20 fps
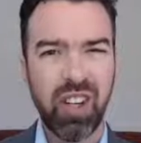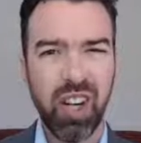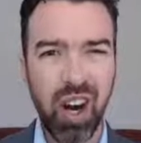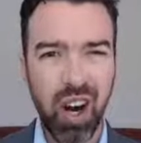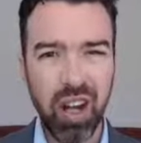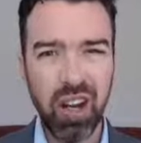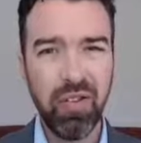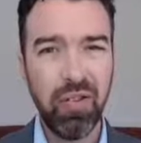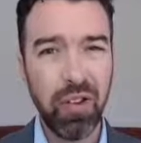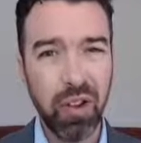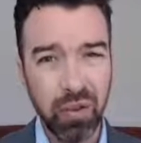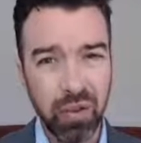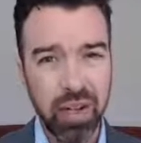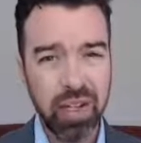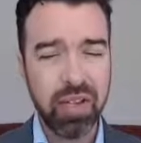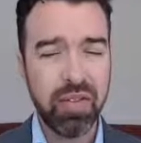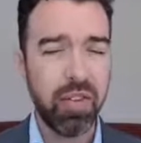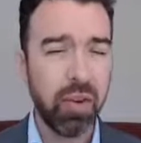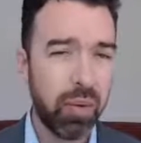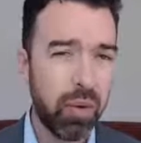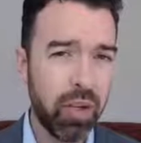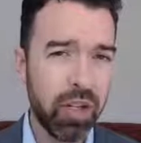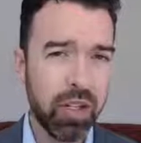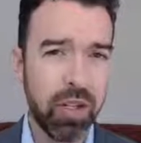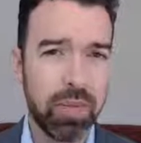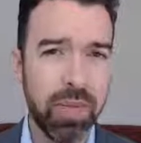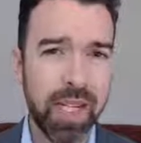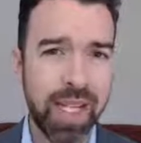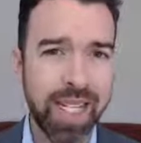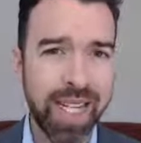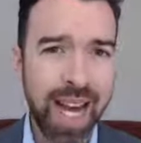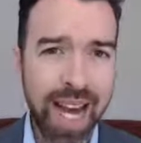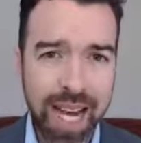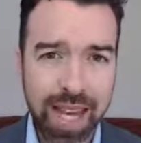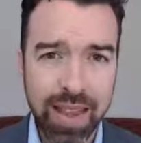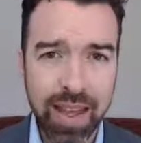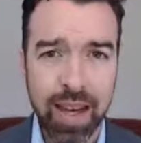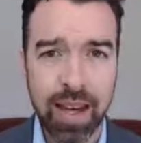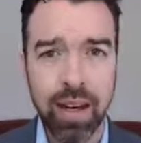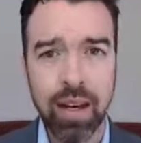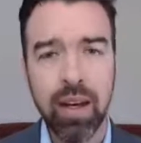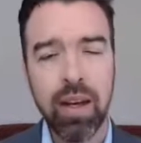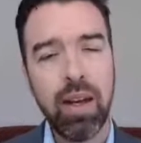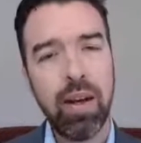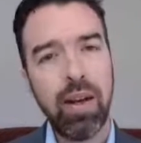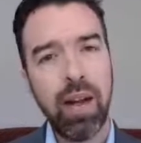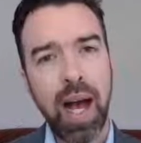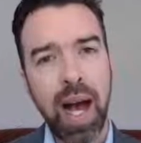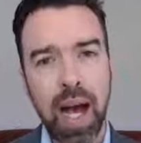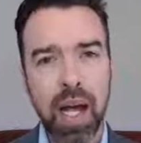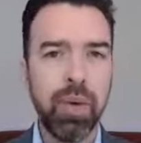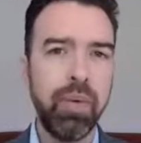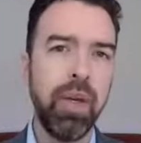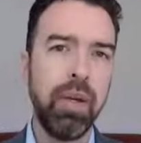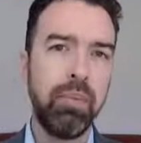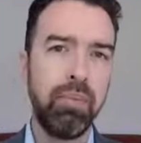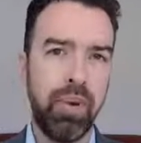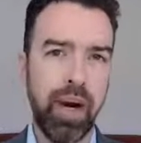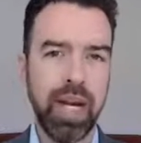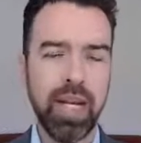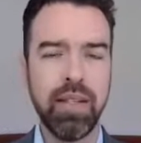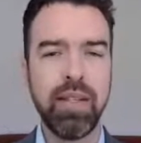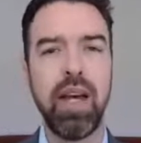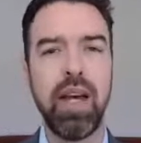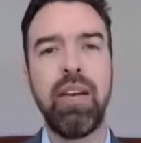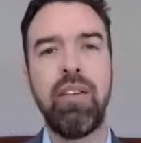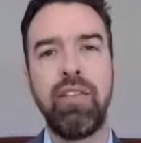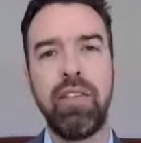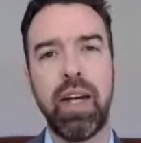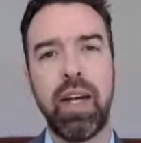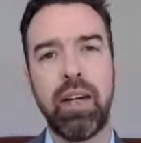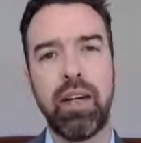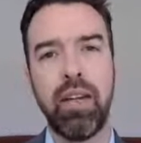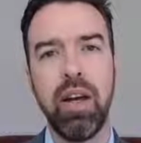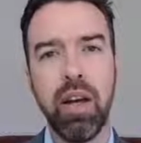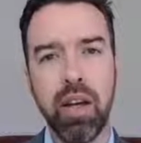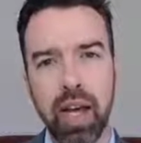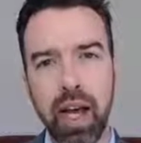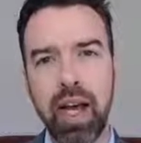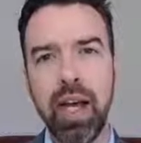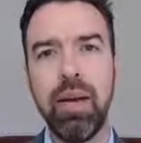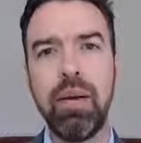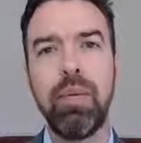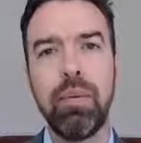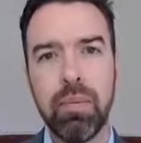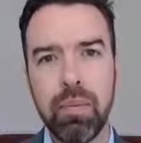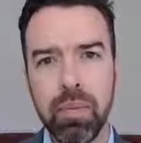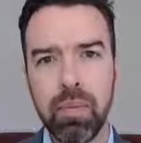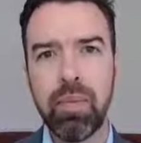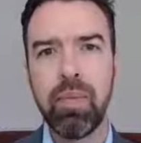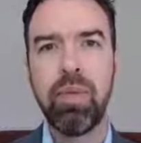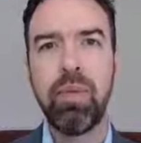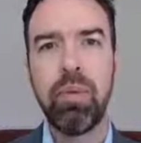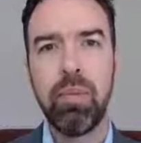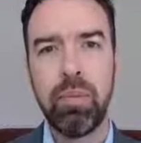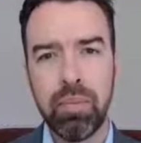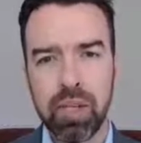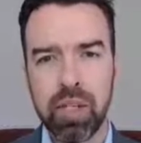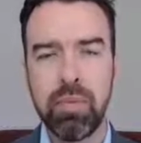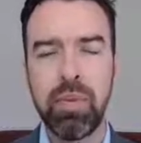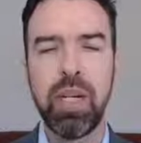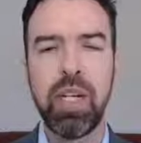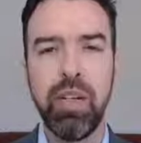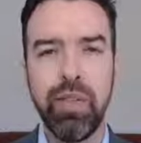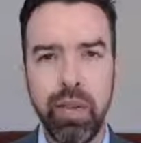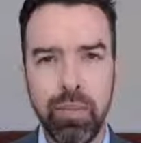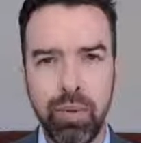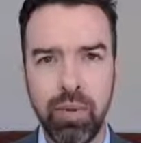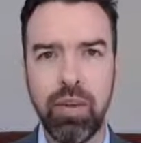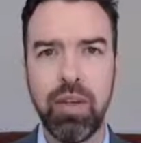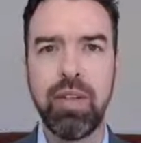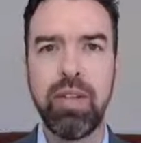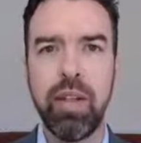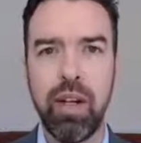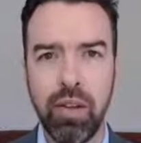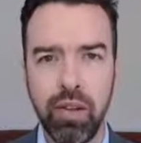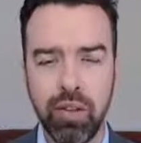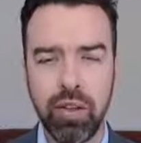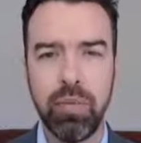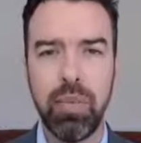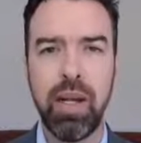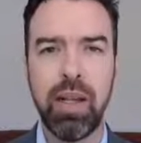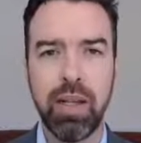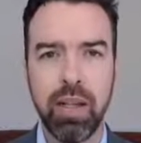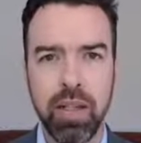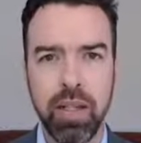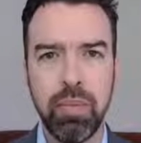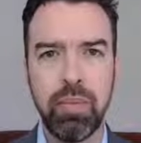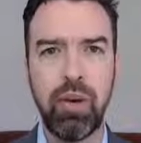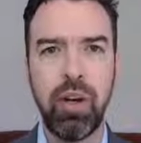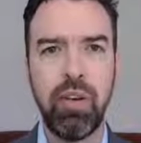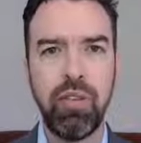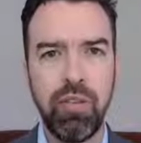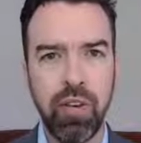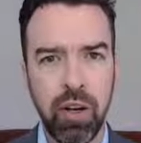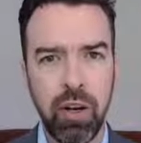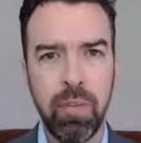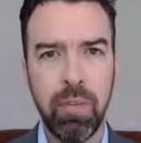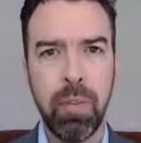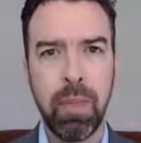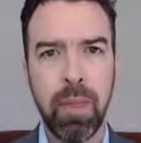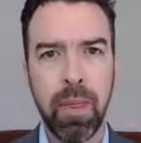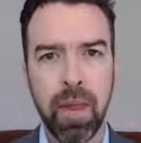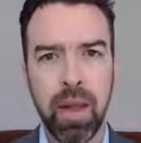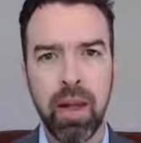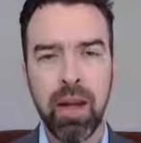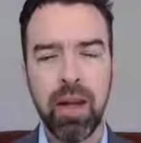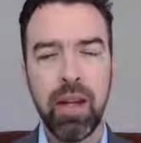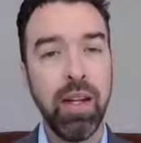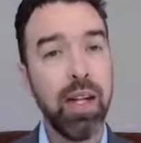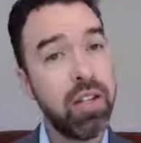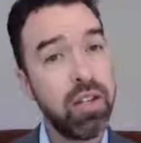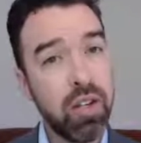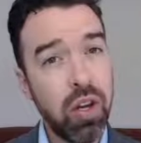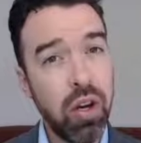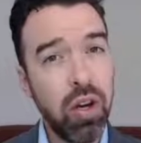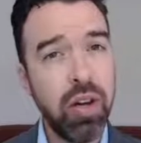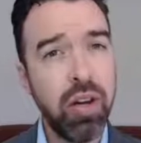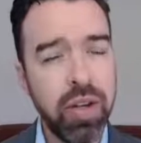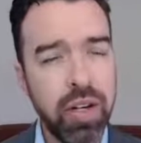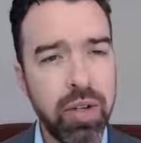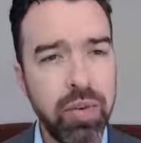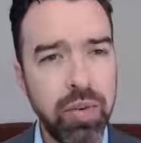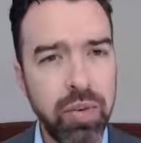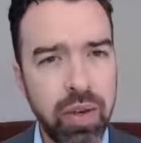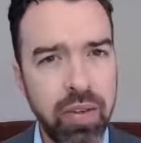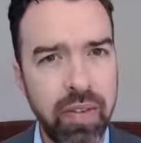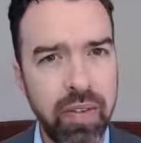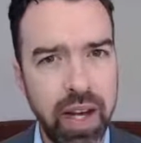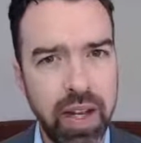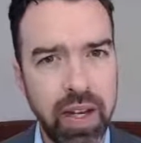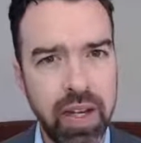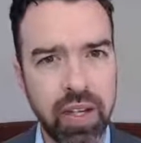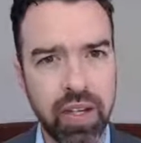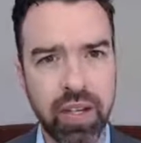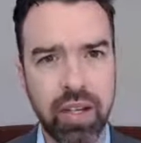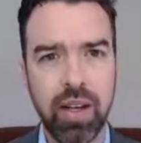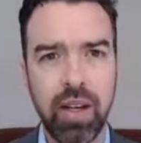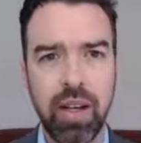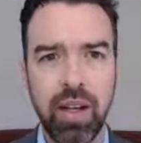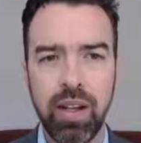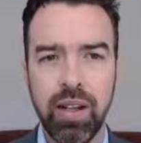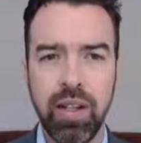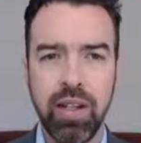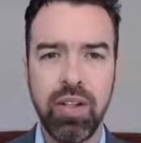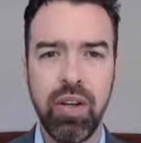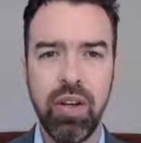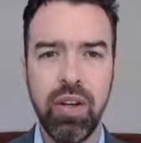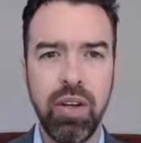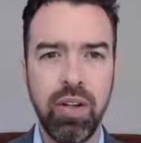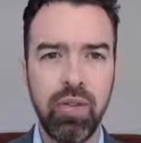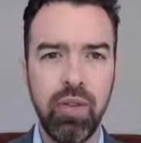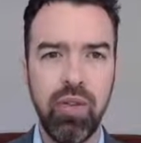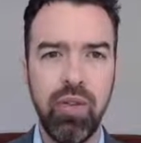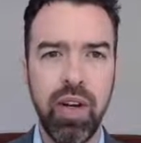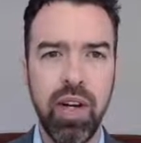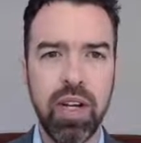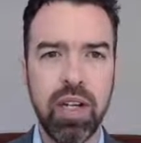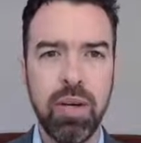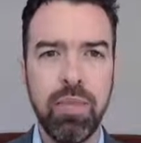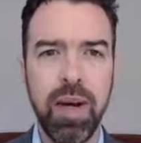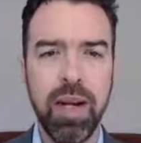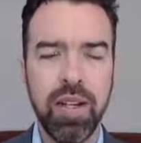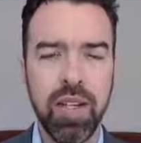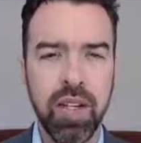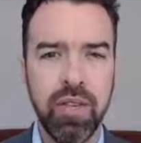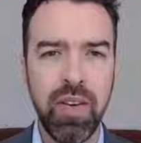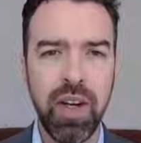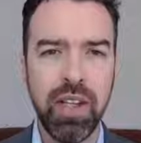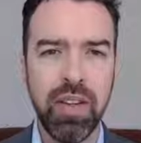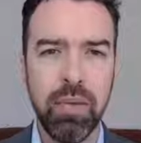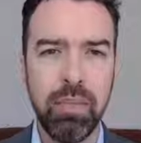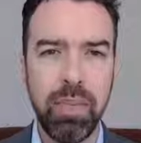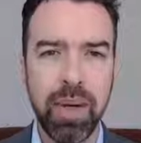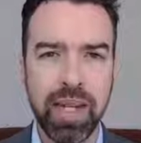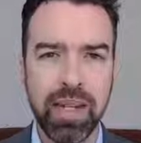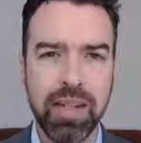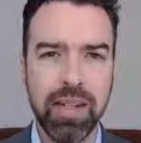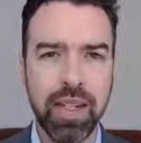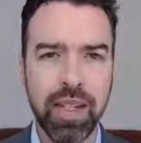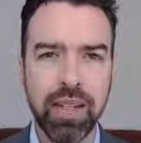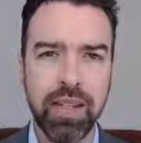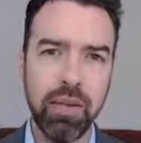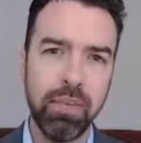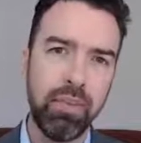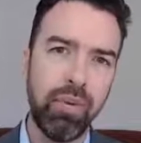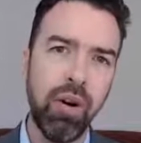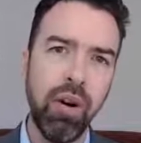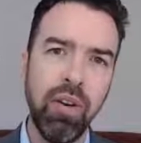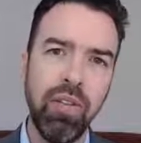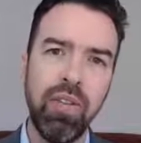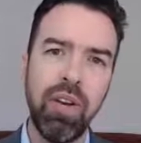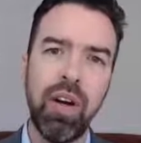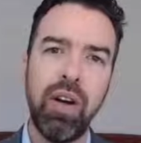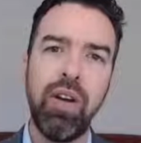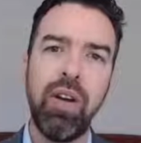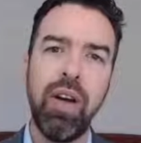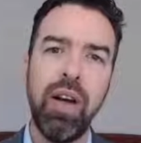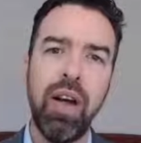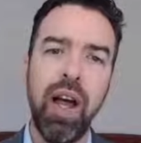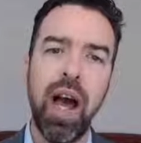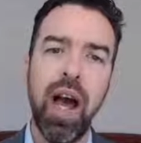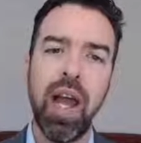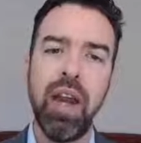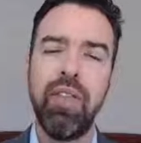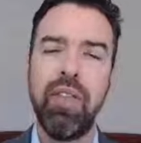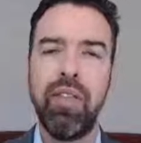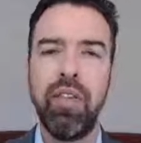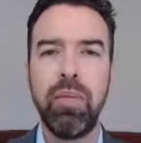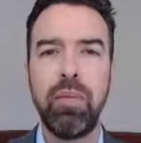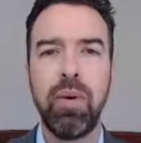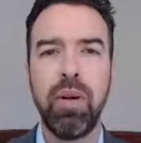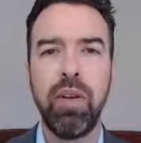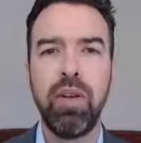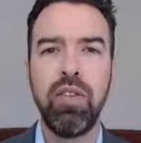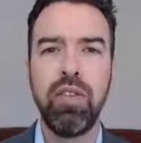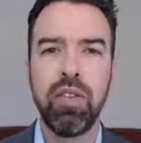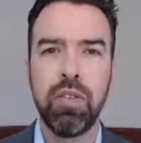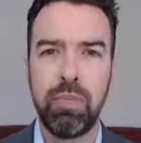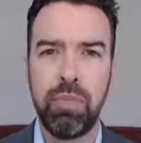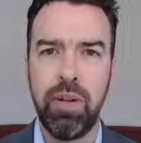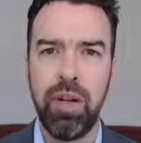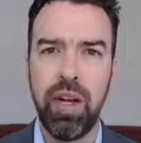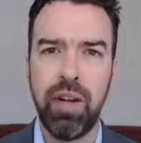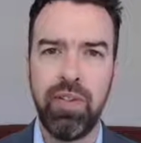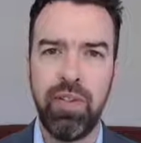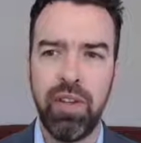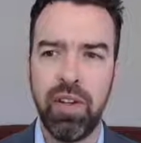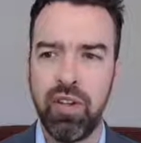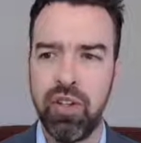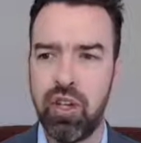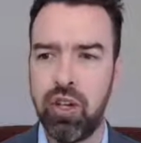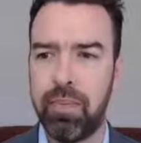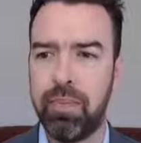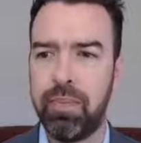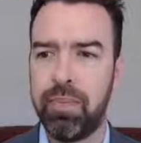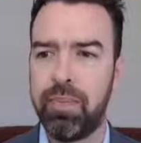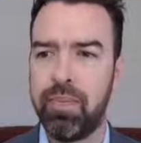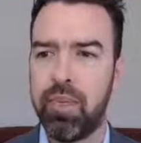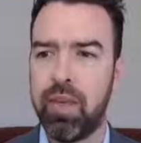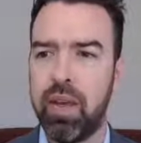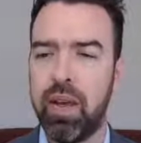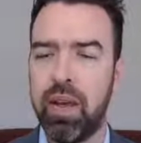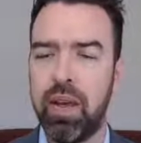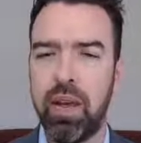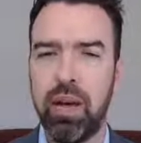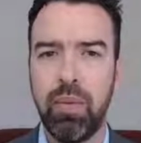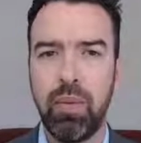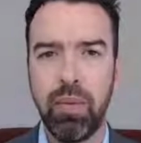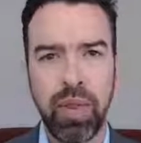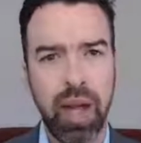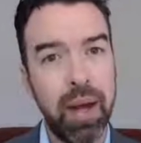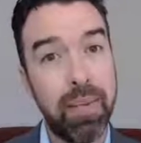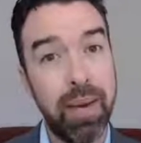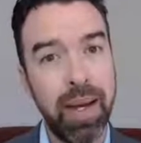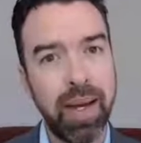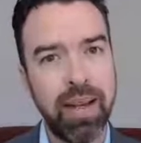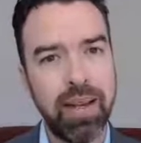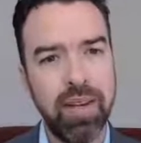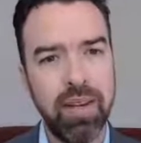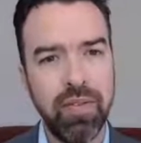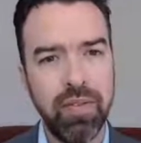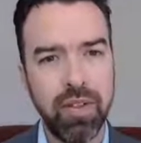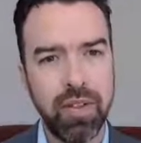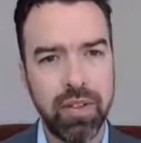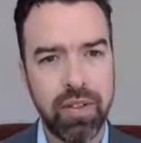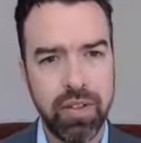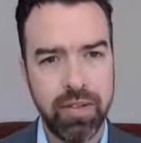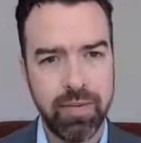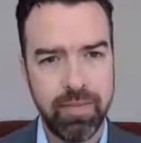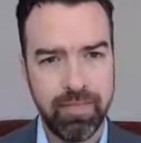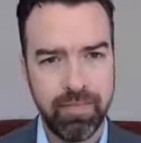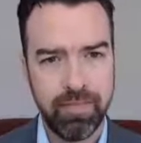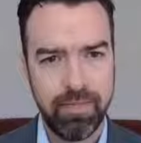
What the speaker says: kind of for the rest of the workshop today then, how do we embrace that fact? Okay, prospective employers are going to look at my LinkedIn profile. Let's turn it into an advantage. Imagine if I had the best LinkedIn profile out of everybody who's applied for a job. Would that make a difference?